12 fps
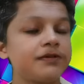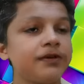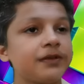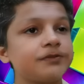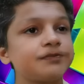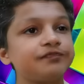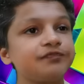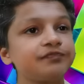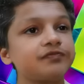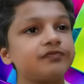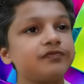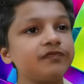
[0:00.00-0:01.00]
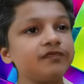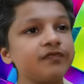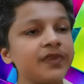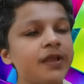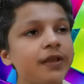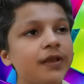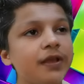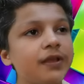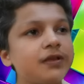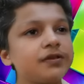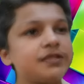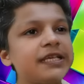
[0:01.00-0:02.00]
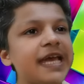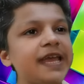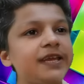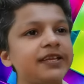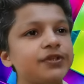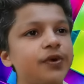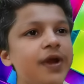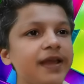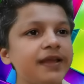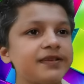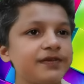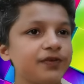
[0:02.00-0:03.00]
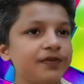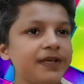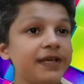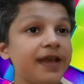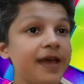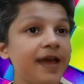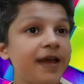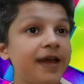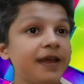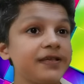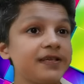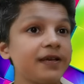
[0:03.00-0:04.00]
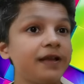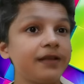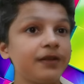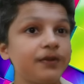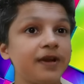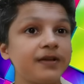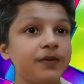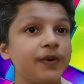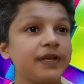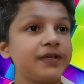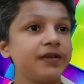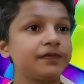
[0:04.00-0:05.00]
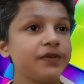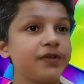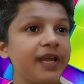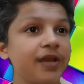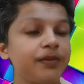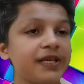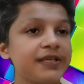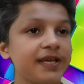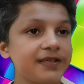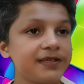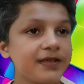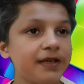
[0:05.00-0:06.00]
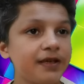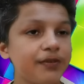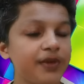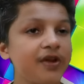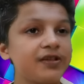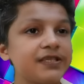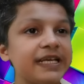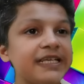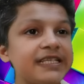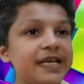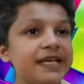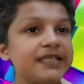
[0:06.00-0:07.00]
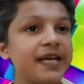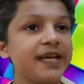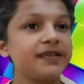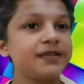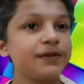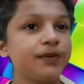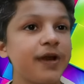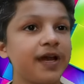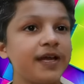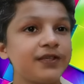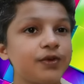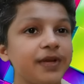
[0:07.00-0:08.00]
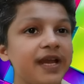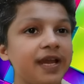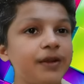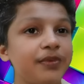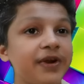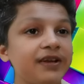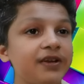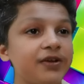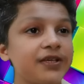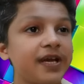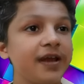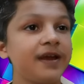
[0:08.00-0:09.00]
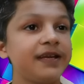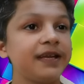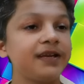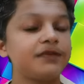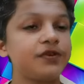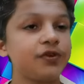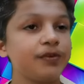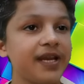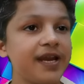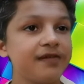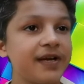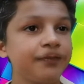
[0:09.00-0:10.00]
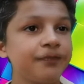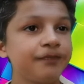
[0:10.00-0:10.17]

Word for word: Sorry. So did I enjoy this movie? Yeah, I did, although not quite enough to recommend it because it tries too hard to be hyper and not hard enough to be clever.